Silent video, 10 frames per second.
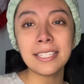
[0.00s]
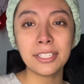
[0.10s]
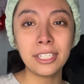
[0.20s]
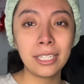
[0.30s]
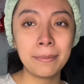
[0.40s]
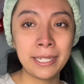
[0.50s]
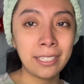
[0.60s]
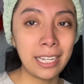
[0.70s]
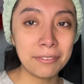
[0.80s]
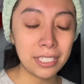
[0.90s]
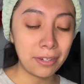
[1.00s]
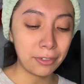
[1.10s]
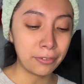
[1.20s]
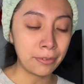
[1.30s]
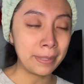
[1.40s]
literally been a lifesaver
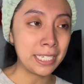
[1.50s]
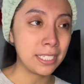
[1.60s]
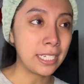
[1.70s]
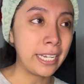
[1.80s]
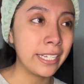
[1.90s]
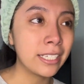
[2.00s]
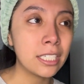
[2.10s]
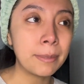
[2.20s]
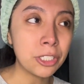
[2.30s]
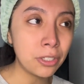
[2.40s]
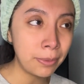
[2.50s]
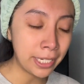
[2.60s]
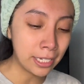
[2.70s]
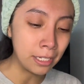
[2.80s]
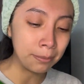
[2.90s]
for my skin, especially when it
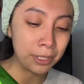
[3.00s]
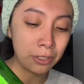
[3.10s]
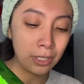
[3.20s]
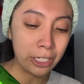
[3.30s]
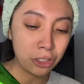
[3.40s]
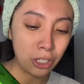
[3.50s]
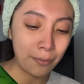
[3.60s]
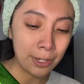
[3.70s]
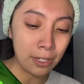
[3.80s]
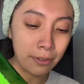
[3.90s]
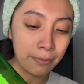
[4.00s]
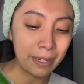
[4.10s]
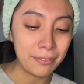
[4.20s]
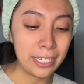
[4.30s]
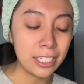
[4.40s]
comes to like shaving off my
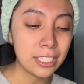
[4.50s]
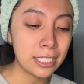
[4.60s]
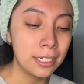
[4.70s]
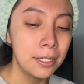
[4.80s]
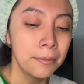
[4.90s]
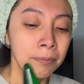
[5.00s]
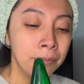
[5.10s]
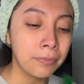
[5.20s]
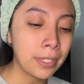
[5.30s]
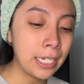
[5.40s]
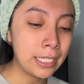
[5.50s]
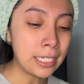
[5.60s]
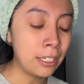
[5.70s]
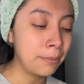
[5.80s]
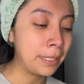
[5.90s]
face. It's
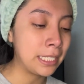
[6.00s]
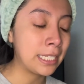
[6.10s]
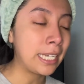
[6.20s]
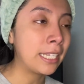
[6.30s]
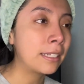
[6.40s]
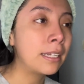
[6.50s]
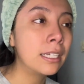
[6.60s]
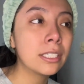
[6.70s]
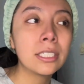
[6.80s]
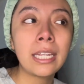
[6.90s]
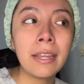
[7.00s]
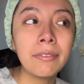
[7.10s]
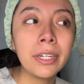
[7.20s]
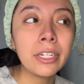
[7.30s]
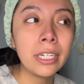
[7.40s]
helped my skin stay
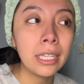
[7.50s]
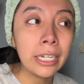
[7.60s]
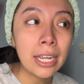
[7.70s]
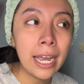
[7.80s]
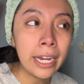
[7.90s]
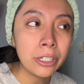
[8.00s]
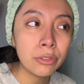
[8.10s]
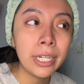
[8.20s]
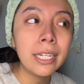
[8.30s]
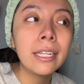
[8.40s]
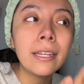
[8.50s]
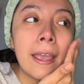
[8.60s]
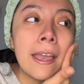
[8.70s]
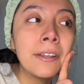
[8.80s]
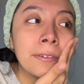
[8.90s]
very like hydrated
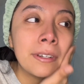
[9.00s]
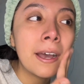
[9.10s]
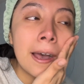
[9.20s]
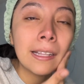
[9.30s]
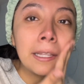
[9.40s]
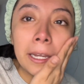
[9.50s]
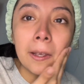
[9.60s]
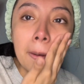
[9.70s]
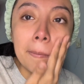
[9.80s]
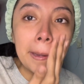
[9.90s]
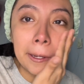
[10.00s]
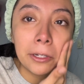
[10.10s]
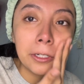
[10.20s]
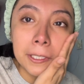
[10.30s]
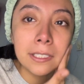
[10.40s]
and not like it
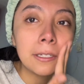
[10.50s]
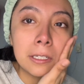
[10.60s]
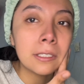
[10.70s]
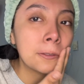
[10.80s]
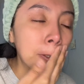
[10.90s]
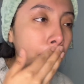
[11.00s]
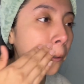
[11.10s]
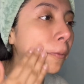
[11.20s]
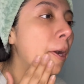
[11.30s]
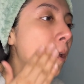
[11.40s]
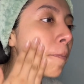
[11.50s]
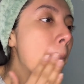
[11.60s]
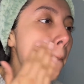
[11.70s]
hurts. It doesn't turn it red.